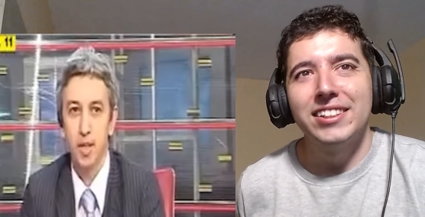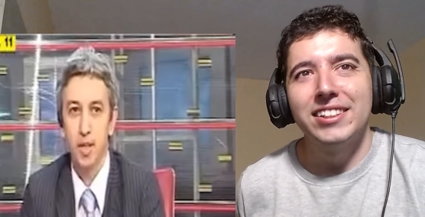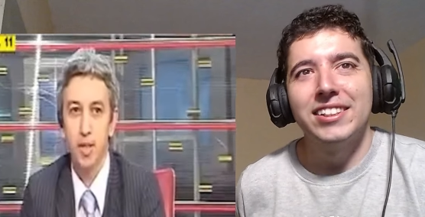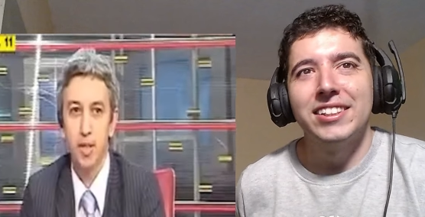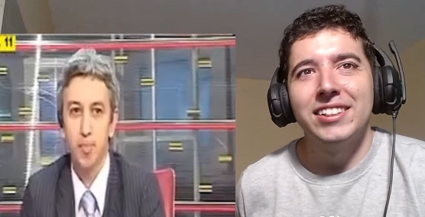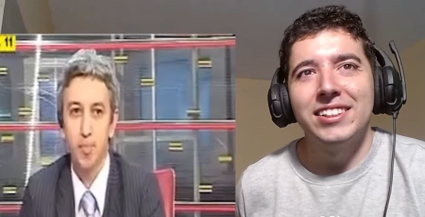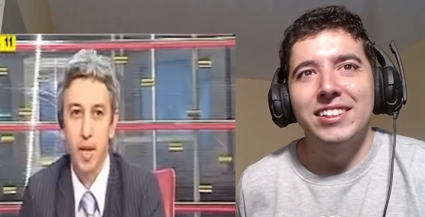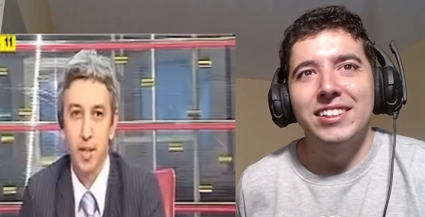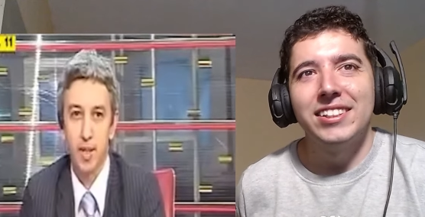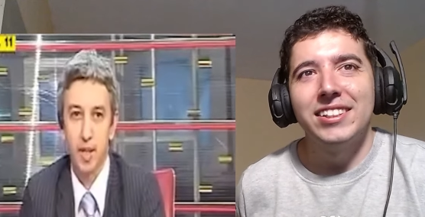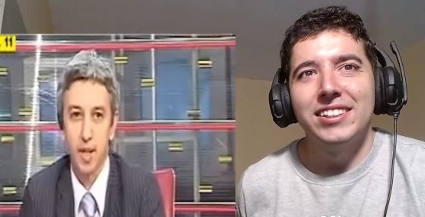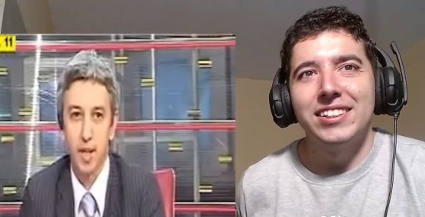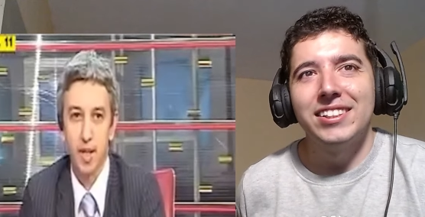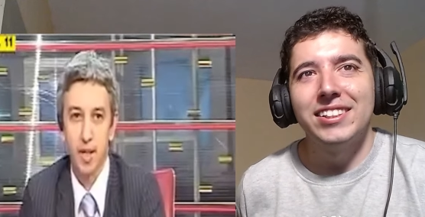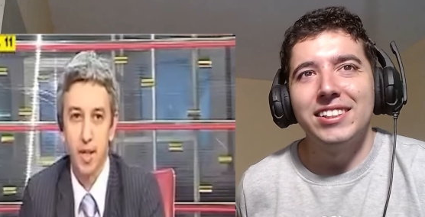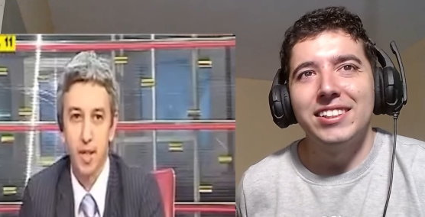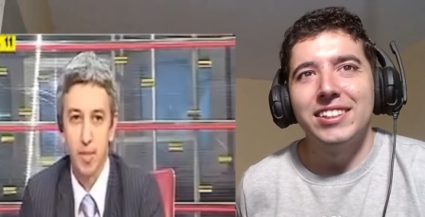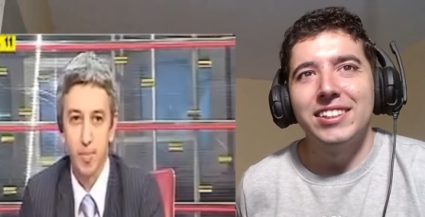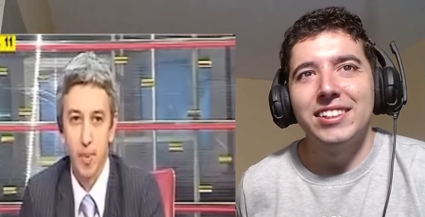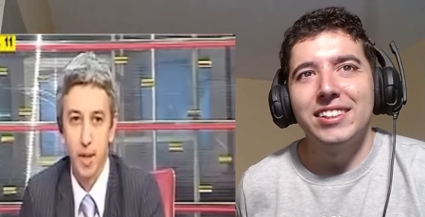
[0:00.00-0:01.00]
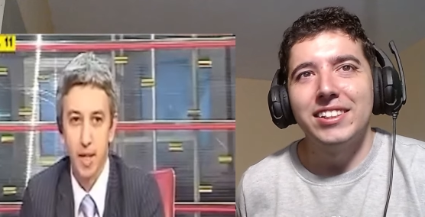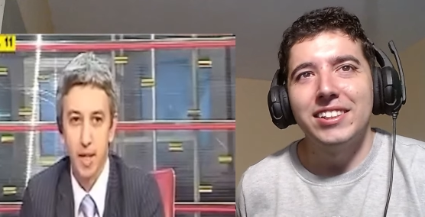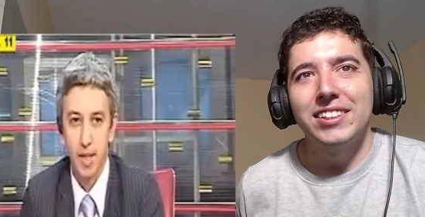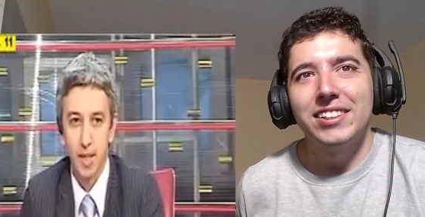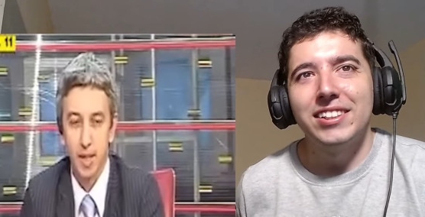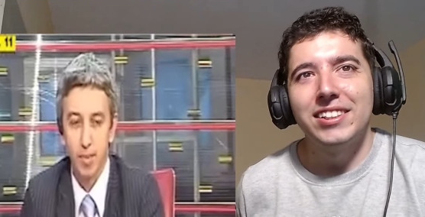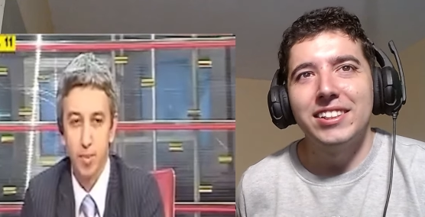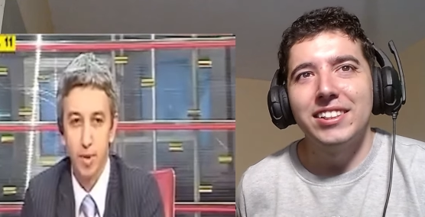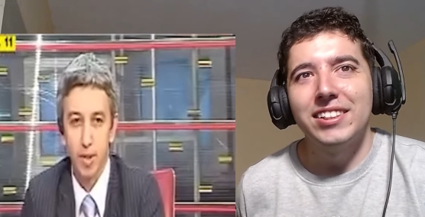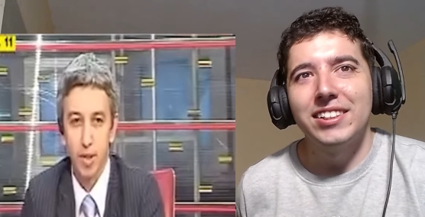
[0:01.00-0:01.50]
Speaker 1: a Romanian media
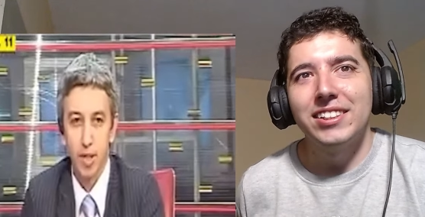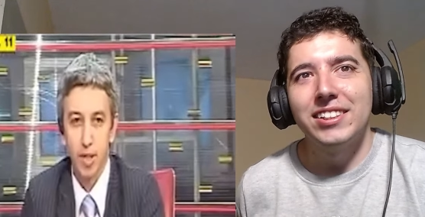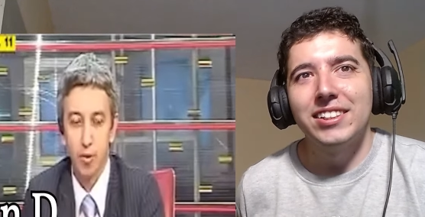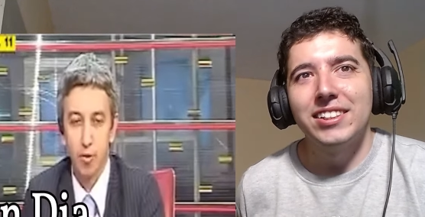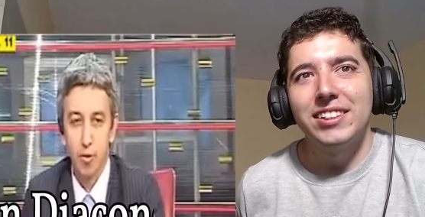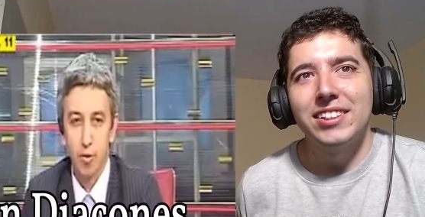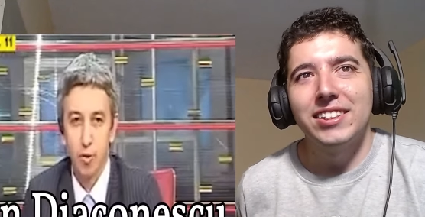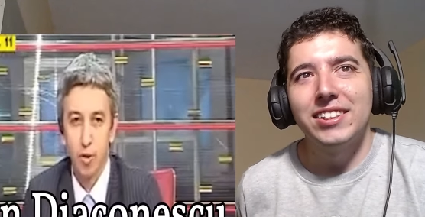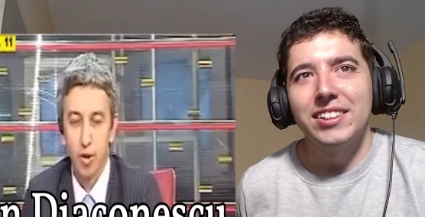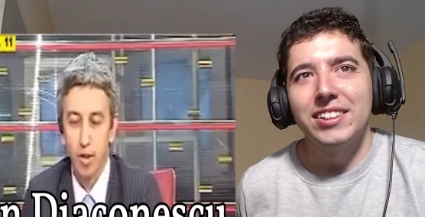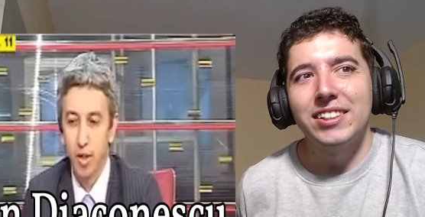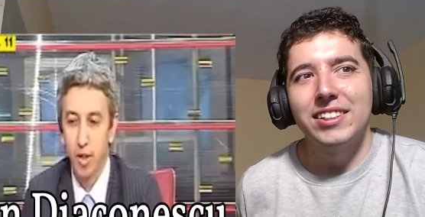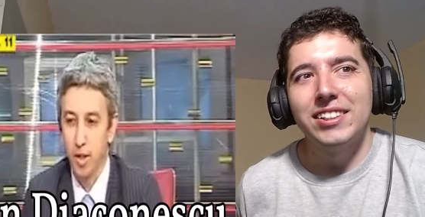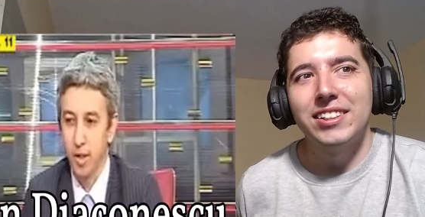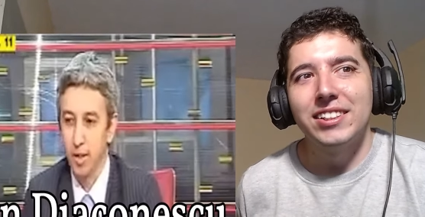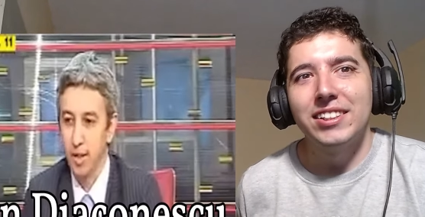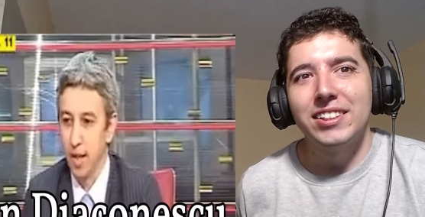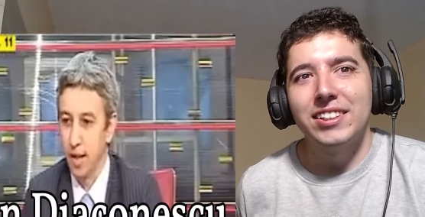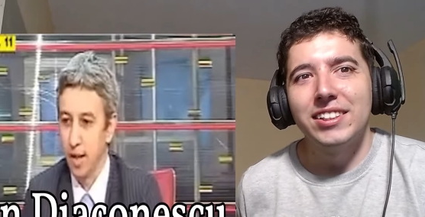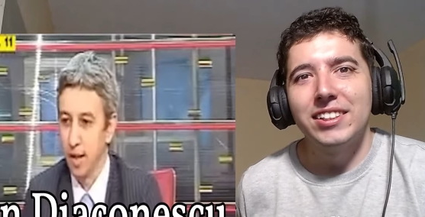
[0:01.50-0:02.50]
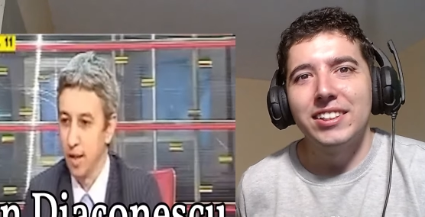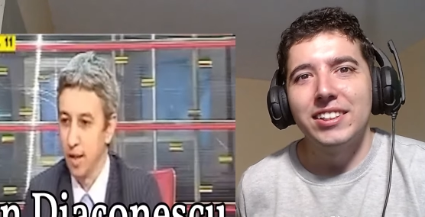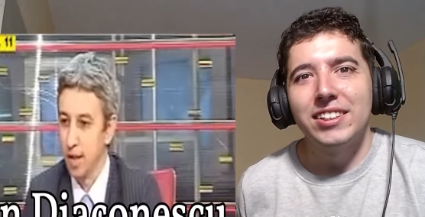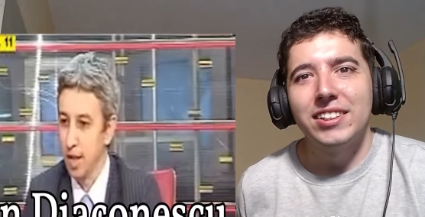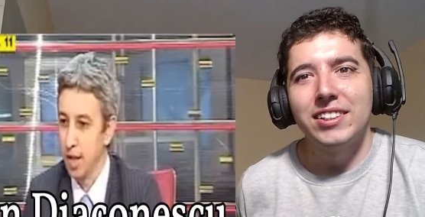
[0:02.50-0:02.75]
veteran, Dan Diaconescu,